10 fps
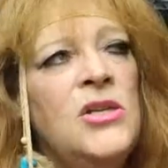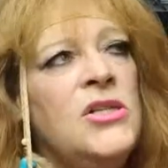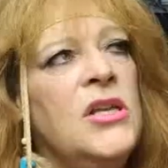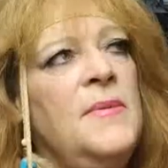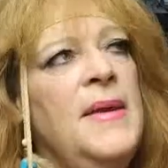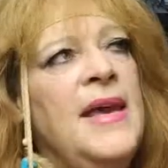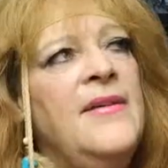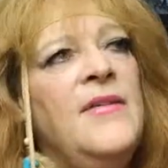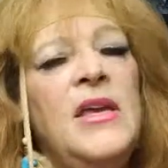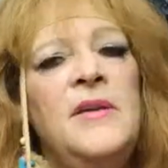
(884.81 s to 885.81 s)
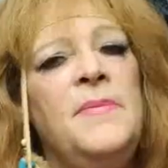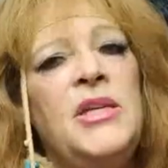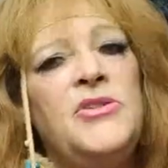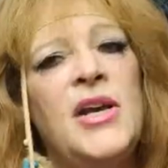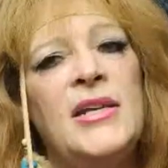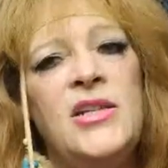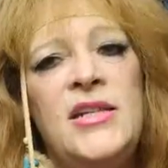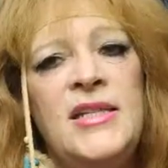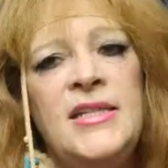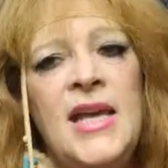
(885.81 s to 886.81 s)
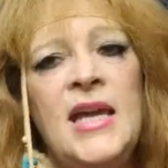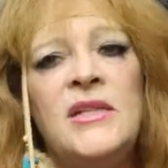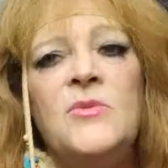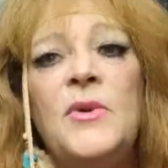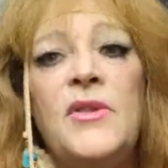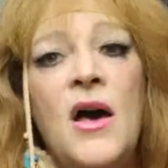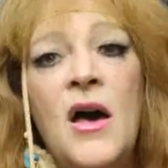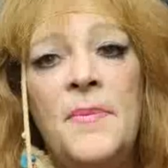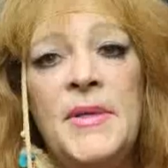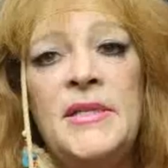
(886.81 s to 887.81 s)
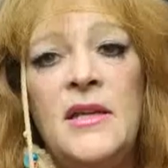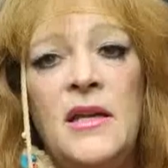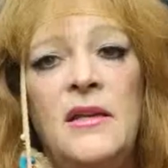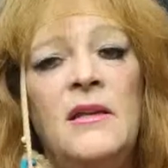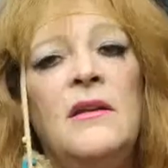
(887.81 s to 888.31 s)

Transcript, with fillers: So they may have uh, be attracted to sex with opposite